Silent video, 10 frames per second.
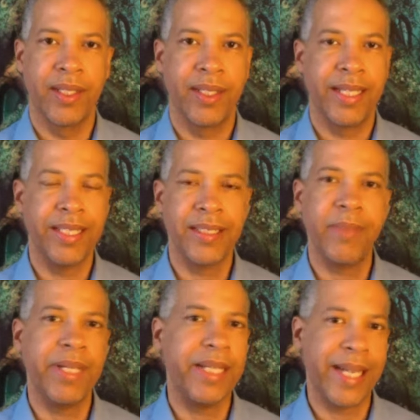That doesn't
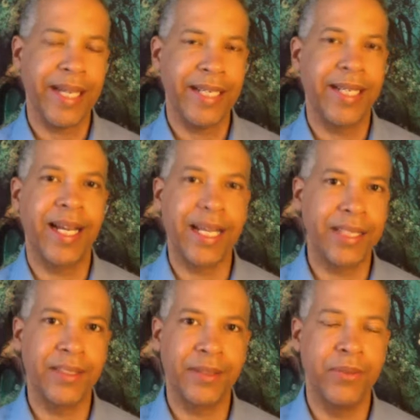mean not
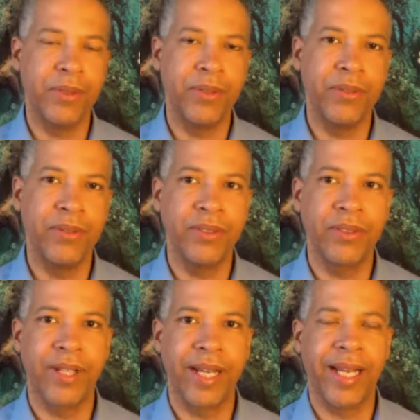acknowledge the wounds
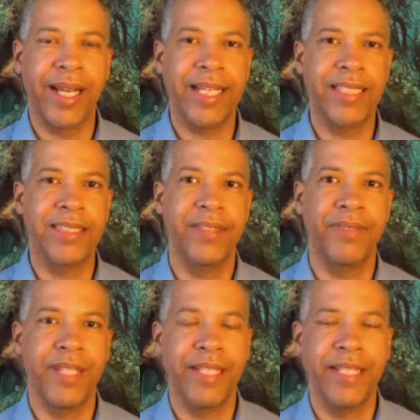or act as
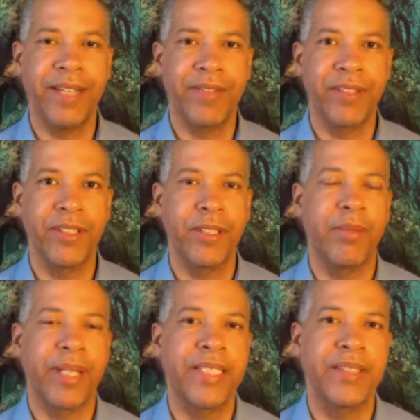if they never took
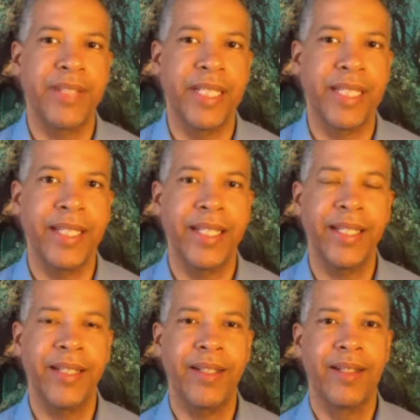place or
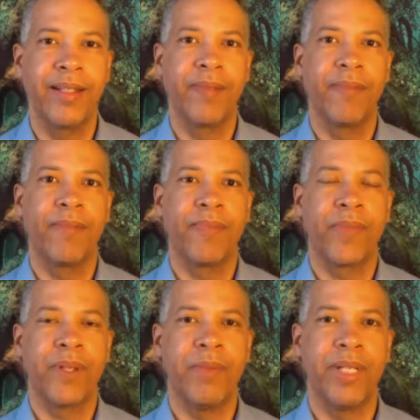anything,
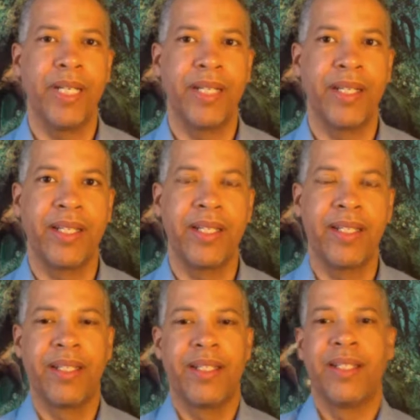but
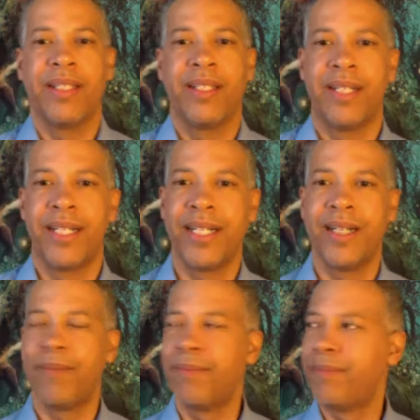
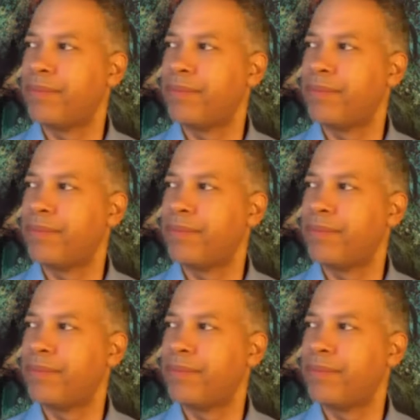um,